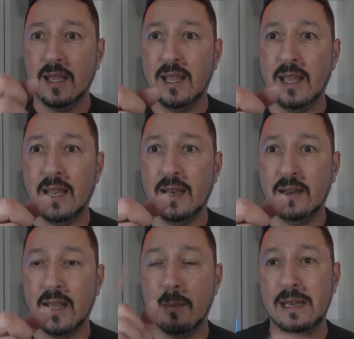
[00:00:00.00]

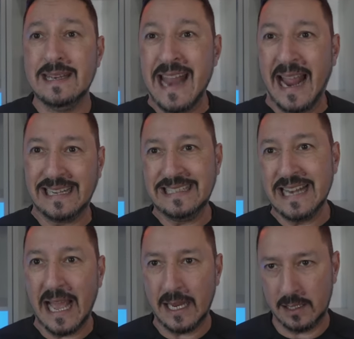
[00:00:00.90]
and I'm at
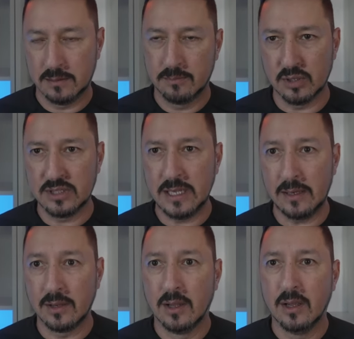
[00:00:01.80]
99%